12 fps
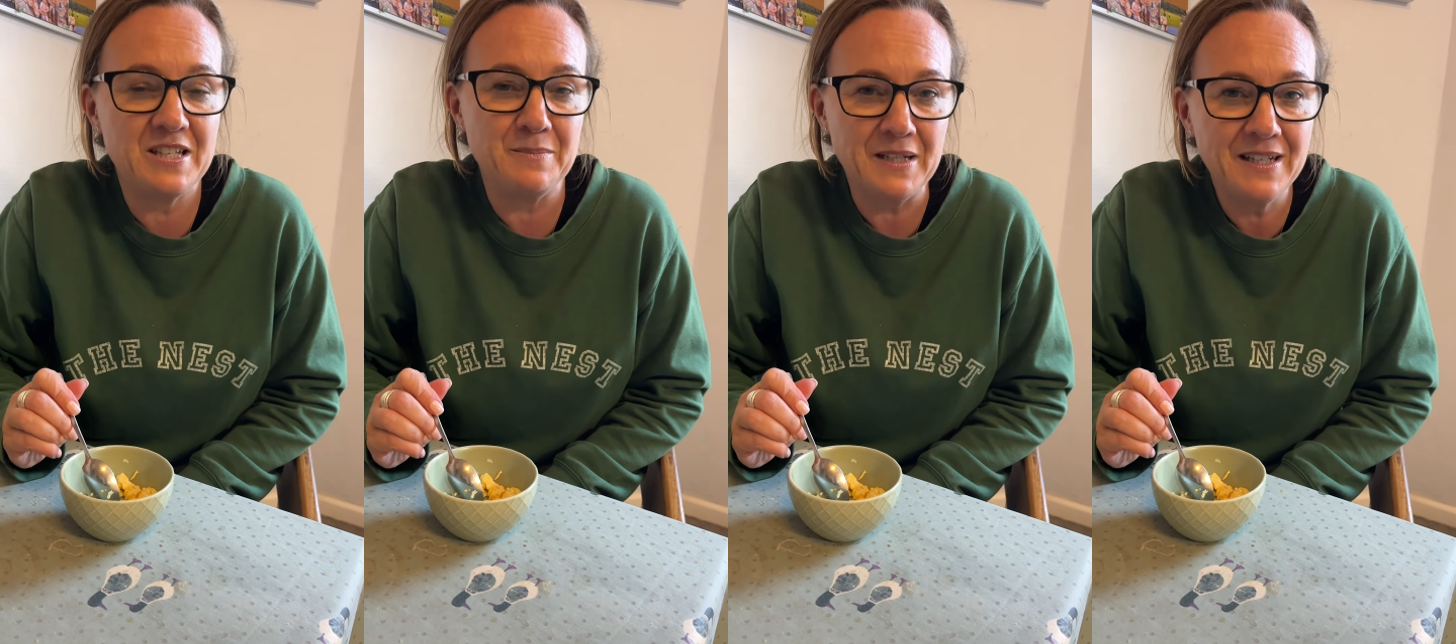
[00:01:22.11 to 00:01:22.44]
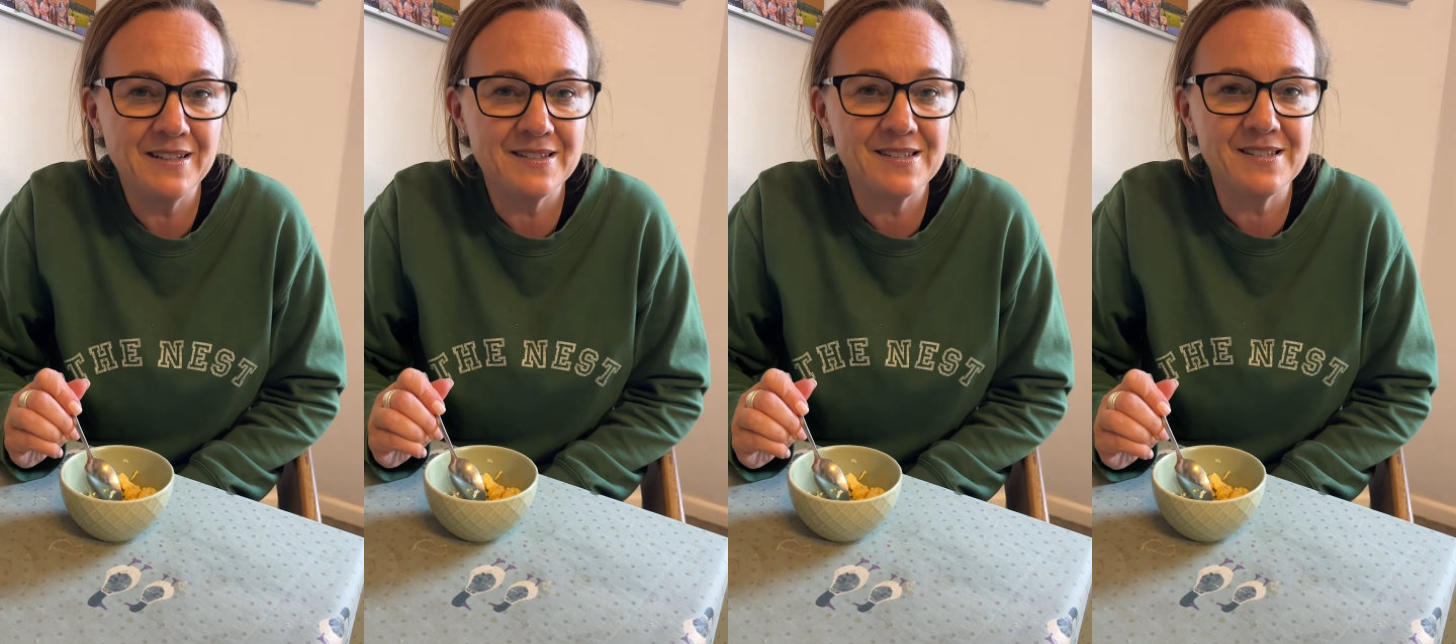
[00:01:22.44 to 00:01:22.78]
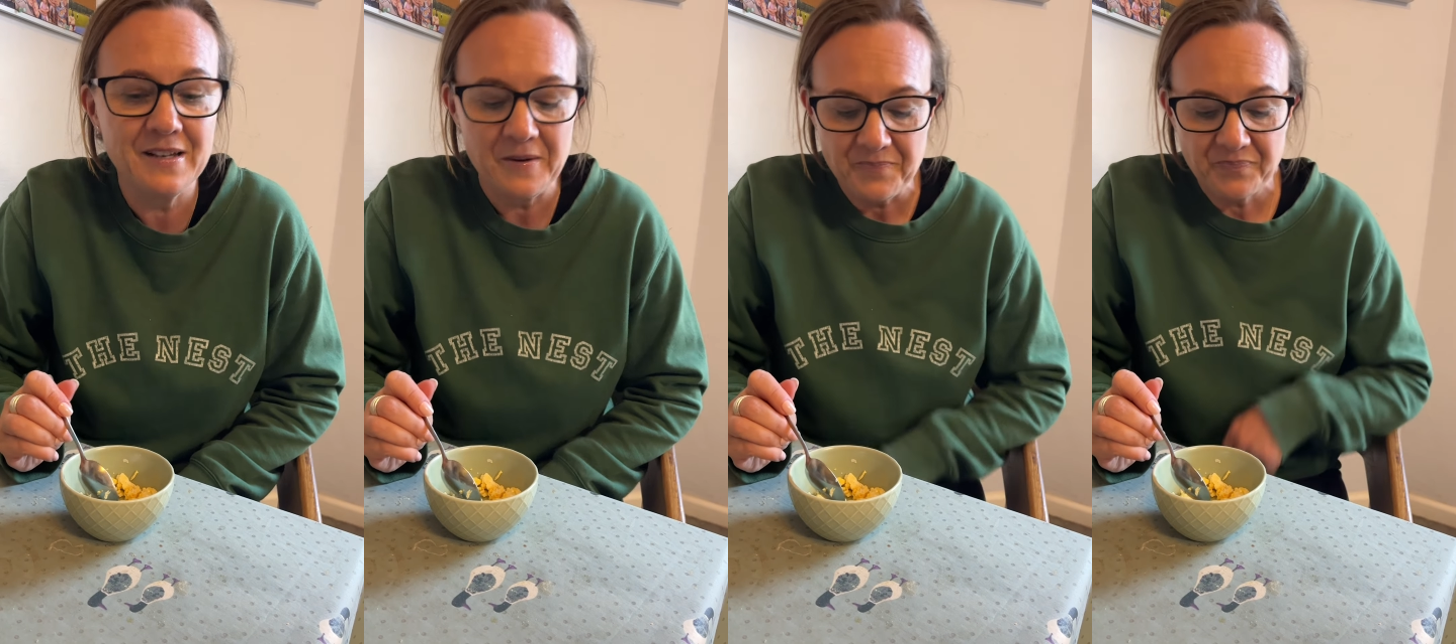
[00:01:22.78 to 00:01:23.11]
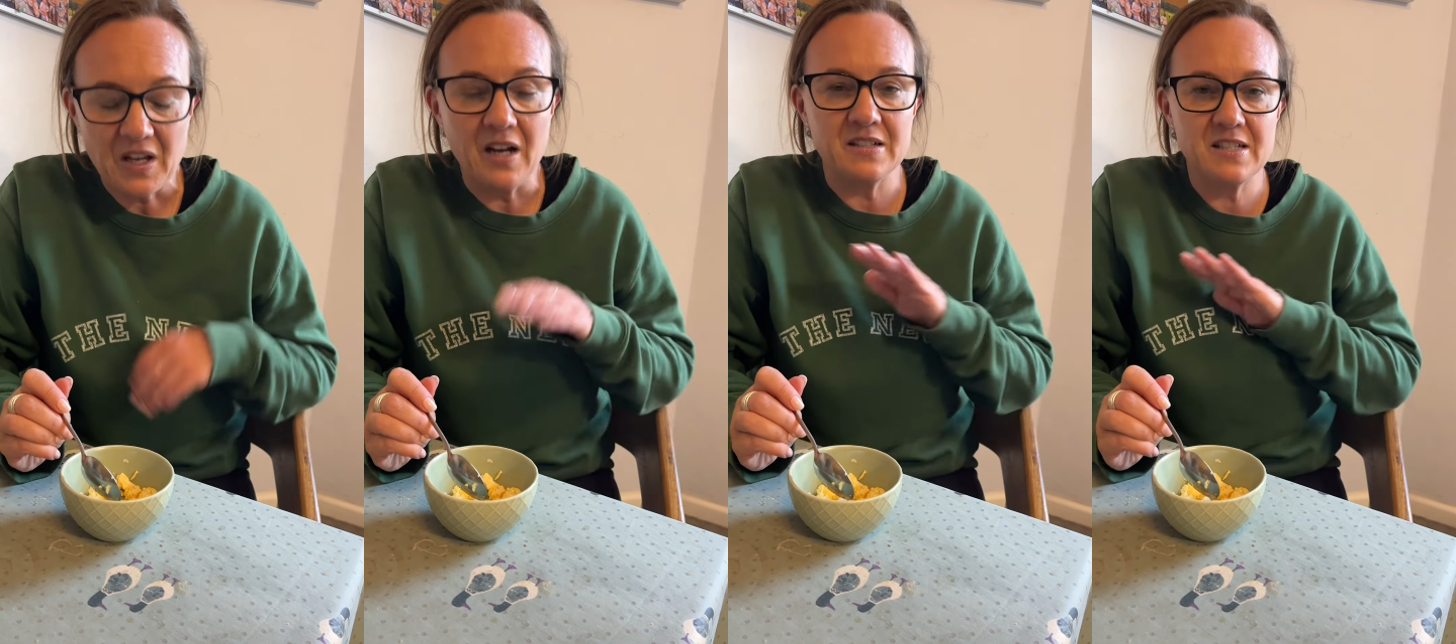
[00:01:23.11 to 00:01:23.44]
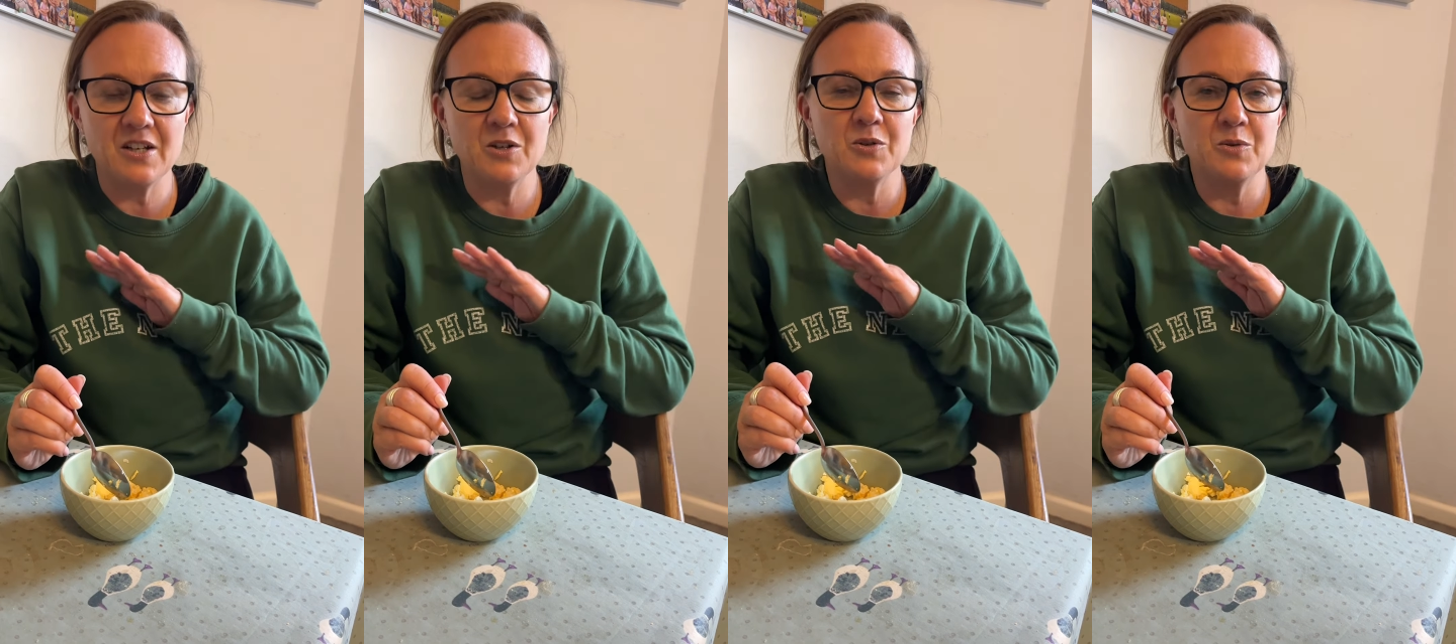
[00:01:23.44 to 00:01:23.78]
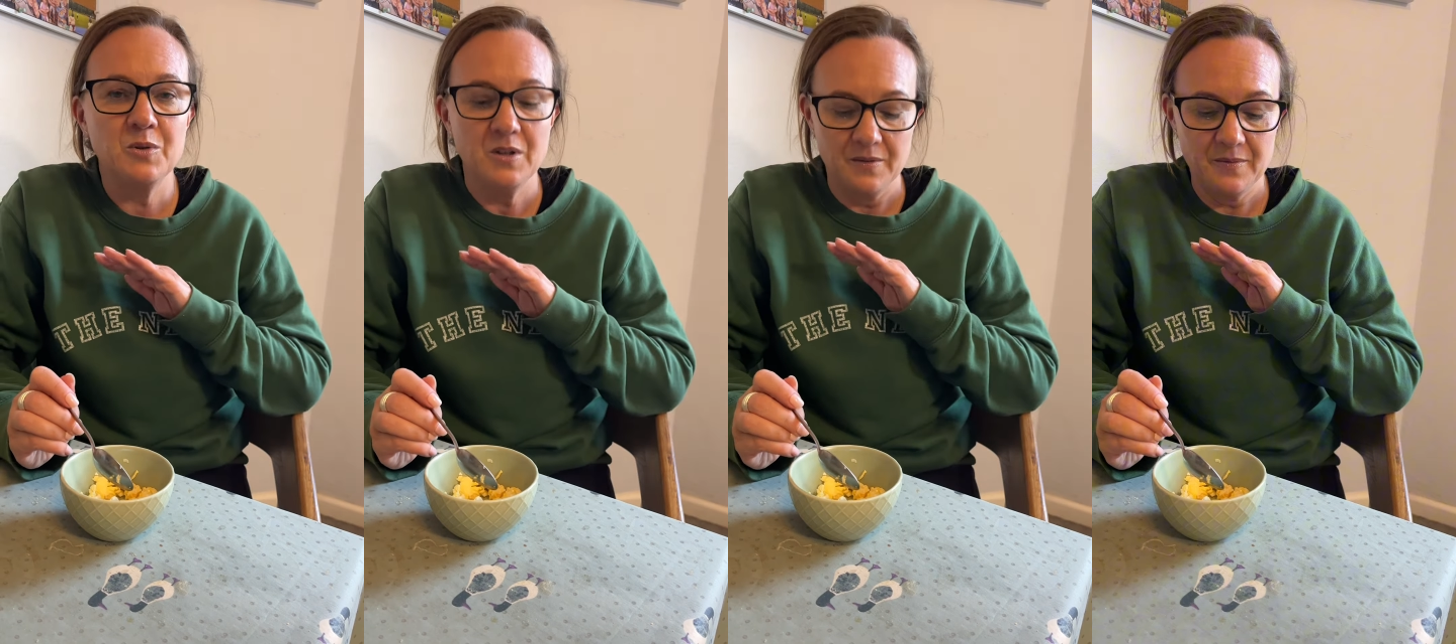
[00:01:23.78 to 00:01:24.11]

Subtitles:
minutes until